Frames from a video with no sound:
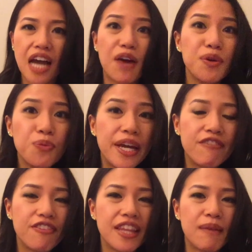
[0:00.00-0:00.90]
I would wait
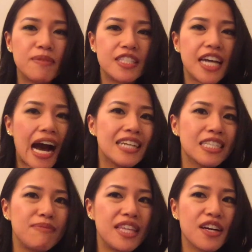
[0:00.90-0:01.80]
for them to ask
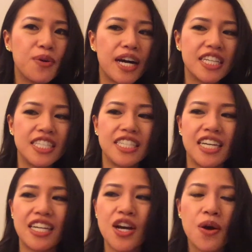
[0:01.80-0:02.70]
me the
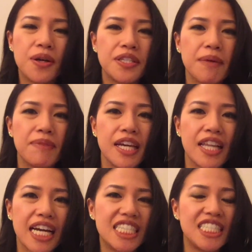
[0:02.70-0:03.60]
question or something.
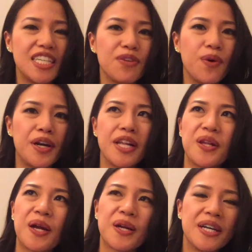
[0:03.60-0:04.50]
Like I just didn't want to
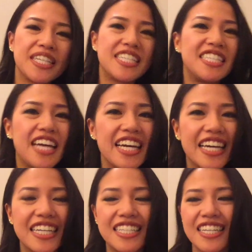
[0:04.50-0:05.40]
like say
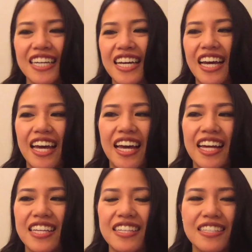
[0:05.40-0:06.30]
it
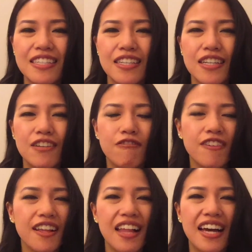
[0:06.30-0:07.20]
and
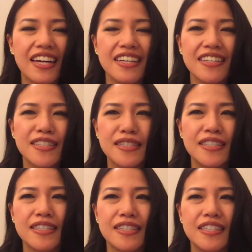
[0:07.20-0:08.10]
feel like
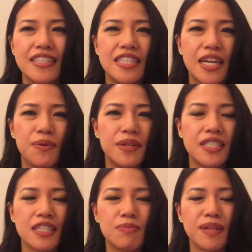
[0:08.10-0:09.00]
they would
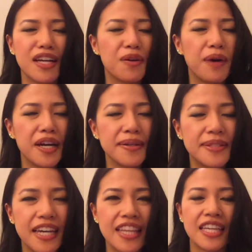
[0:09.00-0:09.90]
just be like, why are you
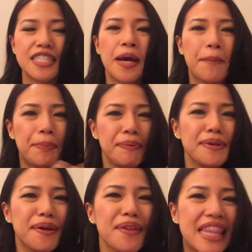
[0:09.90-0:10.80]
saying this? But people
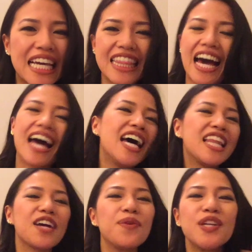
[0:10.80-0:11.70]
don't think that.
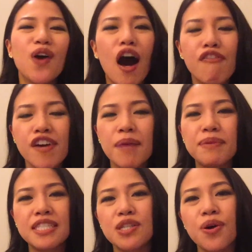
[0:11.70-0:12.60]
Like when you offer up
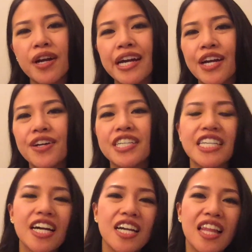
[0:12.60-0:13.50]
a story or
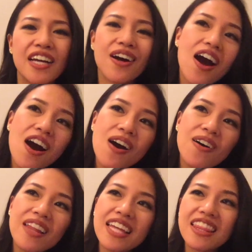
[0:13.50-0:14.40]
share, like,
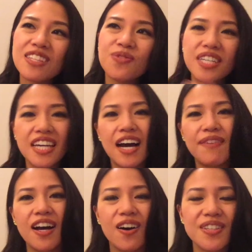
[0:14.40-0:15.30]
oh, like this one time
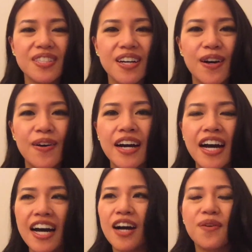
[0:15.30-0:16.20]
I also
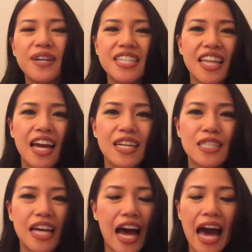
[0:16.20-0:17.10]
went to that, ex-
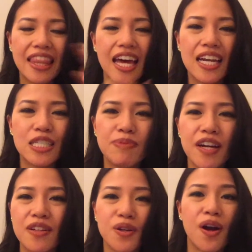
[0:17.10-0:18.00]
had that
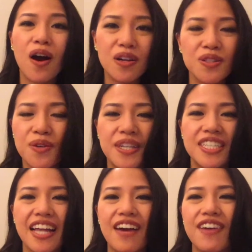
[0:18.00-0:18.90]
experience, or I also went to
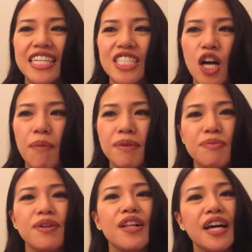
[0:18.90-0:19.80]
that restaurant,
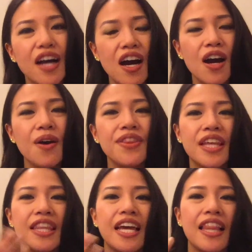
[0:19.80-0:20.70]
people are like, oh, and
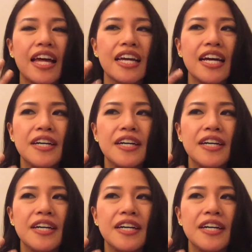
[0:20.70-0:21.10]
then they like